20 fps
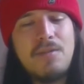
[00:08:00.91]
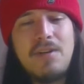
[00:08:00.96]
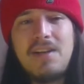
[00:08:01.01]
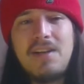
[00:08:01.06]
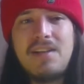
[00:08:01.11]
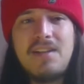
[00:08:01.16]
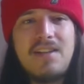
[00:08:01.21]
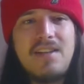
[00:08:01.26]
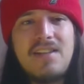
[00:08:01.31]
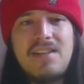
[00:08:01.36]

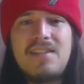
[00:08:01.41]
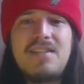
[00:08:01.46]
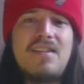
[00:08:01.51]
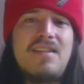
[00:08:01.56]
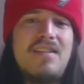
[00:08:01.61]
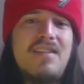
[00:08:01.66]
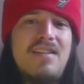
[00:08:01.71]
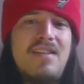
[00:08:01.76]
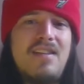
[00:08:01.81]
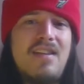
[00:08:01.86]
it.
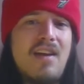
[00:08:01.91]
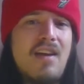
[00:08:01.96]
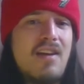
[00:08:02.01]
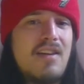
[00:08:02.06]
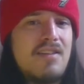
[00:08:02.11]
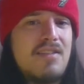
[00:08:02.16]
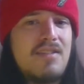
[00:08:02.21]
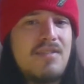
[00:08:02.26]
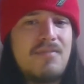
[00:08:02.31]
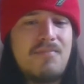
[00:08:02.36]

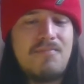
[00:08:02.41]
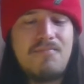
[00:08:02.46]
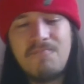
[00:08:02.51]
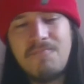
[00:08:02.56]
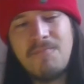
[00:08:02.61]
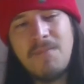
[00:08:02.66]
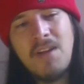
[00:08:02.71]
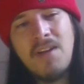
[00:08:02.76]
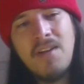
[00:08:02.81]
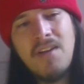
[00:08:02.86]
It's
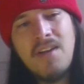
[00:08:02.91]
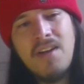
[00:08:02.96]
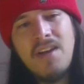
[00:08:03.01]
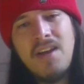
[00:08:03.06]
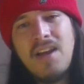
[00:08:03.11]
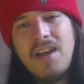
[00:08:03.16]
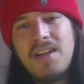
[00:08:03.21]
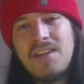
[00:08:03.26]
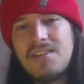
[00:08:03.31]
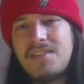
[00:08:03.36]

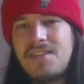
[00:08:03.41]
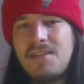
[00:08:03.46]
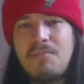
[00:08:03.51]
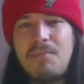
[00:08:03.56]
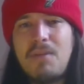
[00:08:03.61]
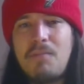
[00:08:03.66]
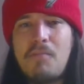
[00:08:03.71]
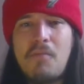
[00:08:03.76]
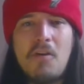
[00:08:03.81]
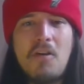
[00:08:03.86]

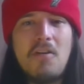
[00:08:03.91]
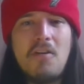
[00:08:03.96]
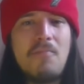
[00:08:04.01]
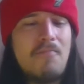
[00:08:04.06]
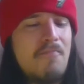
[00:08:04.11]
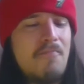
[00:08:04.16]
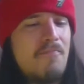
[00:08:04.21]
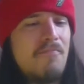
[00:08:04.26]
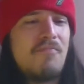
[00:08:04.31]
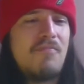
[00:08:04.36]
simply put,
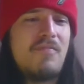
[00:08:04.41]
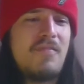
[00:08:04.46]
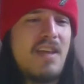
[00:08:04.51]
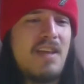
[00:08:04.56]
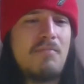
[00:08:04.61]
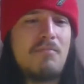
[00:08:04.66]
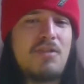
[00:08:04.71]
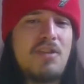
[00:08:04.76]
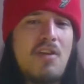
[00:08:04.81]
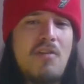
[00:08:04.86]

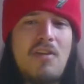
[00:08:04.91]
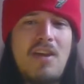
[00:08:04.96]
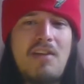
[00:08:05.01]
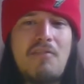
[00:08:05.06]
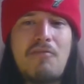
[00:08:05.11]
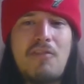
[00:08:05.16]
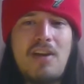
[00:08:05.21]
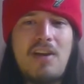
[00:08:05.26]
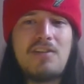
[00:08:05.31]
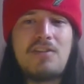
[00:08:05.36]
teams don't
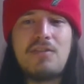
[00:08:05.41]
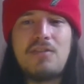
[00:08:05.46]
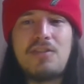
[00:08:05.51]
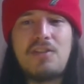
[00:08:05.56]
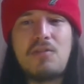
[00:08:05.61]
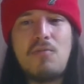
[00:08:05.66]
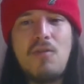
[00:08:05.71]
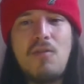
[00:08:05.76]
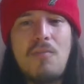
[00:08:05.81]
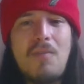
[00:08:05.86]
let
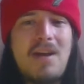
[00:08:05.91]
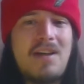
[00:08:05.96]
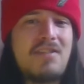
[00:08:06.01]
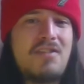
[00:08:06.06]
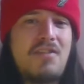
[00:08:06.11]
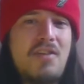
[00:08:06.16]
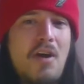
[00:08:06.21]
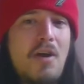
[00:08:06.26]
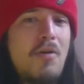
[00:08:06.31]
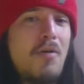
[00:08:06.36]
franchise
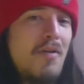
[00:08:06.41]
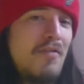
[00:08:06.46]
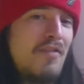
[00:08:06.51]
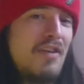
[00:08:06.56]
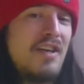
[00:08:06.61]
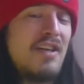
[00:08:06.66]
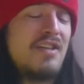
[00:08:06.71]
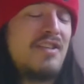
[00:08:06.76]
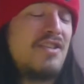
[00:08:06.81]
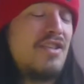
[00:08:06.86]
quarterbacks go. I
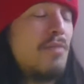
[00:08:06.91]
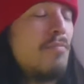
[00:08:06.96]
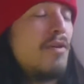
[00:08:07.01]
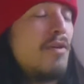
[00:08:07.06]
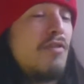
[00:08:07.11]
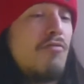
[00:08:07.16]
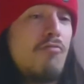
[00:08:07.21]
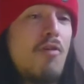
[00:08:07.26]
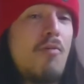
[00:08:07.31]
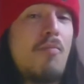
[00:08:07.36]
think this
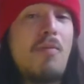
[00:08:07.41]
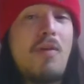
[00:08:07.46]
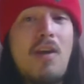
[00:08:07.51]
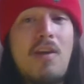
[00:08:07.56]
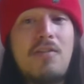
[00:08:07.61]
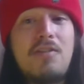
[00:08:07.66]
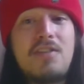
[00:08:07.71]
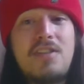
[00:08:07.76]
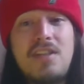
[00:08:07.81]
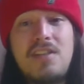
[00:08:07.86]
Jimmy
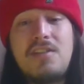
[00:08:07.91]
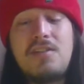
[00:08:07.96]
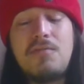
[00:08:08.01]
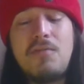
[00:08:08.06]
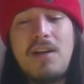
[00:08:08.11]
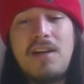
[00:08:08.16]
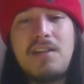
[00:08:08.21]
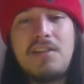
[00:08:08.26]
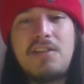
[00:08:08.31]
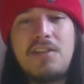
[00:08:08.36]
Garoppolo
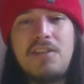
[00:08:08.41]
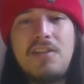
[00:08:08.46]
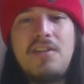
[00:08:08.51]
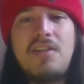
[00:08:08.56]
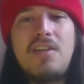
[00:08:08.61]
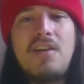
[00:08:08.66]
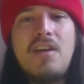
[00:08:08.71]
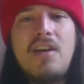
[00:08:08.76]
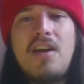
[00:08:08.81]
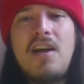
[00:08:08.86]

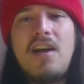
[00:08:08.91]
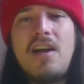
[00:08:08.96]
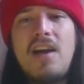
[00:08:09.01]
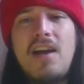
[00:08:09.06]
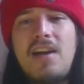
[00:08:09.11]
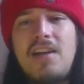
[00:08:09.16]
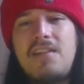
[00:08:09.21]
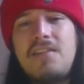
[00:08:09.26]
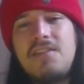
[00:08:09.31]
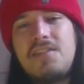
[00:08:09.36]
situation
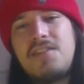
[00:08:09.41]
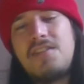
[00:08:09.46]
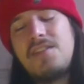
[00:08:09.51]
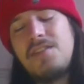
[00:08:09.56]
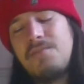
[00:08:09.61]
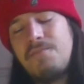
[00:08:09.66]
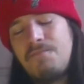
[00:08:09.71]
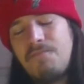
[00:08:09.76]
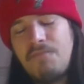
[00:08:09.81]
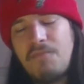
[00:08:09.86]
has
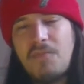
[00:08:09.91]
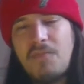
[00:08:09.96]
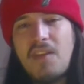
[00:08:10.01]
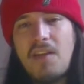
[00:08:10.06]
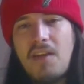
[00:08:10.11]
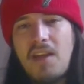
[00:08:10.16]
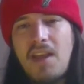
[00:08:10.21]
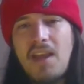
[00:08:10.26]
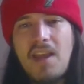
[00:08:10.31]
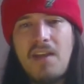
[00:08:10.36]

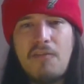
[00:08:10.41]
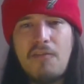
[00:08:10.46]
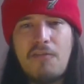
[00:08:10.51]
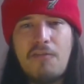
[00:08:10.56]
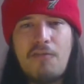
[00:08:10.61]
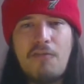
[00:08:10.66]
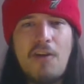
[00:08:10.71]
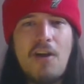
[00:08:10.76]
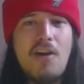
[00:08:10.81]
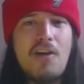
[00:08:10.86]

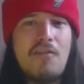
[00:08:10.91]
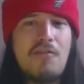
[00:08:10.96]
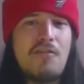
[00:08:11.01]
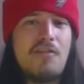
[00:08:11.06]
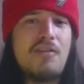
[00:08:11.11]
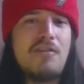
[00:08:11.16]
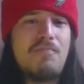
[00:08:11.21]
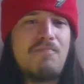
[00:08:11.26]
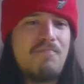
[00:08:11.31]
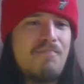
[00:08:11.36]

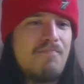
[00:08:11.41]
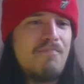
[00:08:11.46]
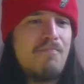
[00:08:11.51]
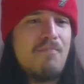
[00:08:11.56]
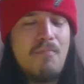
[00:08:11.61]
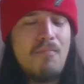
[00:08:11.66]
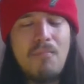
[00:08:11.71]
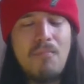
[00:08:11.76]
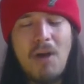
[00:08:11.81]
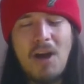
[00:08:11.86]
further
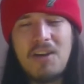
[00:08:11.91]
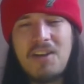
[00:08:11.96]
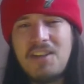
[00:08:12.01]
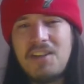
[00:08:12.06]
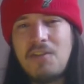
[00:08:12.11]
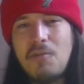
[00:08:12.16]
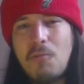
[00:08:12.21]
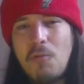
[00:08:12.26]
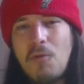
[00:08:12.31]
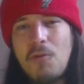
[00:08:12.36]

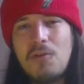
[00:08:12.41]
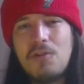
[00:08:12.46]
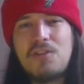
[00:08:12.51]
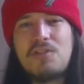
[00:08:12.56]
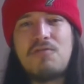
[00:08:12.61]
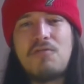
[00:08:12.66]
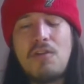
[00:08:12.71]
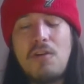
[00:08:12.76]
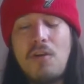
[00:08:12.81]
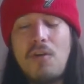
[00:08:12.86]
muddied the waters
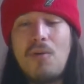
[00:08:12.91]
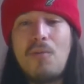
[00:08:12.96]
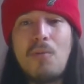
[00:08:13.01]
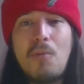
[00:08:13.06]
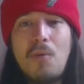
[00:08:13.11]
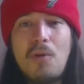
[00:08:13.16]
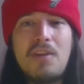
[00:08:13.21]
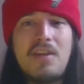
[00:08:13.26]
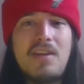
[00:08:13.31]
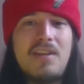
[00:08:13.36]
for a lot of
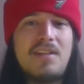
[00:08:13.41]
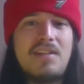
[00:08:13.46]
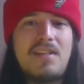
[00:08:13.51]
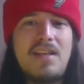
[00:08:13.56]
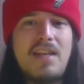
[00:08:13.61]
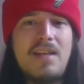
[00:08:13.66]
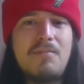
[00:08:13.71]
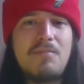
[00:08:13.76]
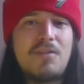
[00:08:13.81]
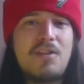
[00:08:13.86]
what these
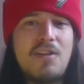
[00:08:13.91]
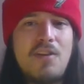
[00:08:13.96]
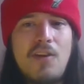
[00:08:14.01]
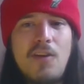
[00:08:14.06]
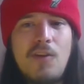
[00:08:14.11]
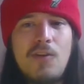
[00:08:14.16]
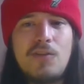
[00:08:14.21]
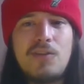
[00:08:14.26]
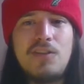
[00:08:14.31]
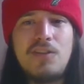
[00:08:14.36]
teams
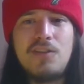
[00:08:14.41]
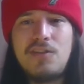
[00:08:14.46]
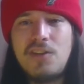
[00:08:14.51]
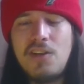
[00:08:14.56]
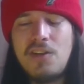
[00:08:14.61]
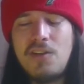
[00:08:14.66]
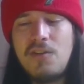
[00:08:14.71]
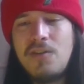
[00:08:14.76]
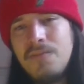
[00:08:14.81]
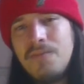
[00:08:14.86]
can look to
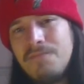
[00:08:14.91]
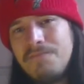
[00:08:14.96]
do.